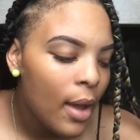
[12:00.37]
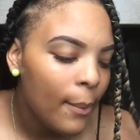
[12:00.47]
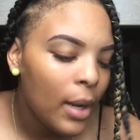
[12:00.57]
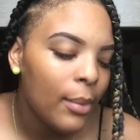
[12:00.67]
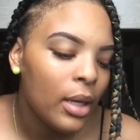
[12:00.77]

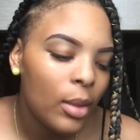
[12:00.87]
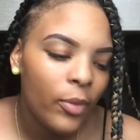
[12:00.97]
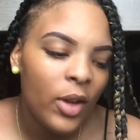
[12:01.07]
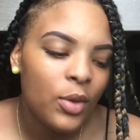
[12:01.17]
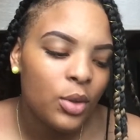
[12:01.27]
my makeup
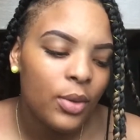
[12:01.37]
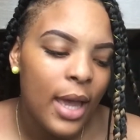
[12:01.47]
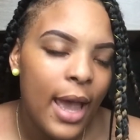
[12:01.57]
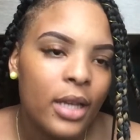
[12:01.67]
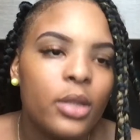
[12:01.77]
if I was doing
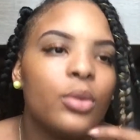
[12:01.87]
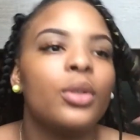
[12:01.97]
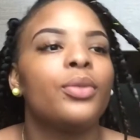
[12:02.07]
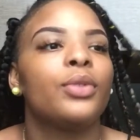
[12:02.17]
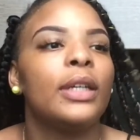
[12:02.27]

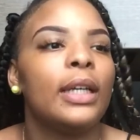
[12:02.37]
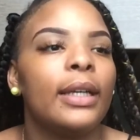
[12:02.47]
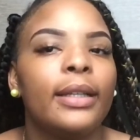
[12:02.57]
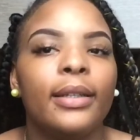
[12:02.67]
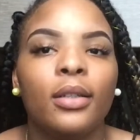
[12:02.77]
actual
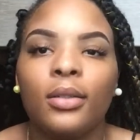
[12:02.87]
freaking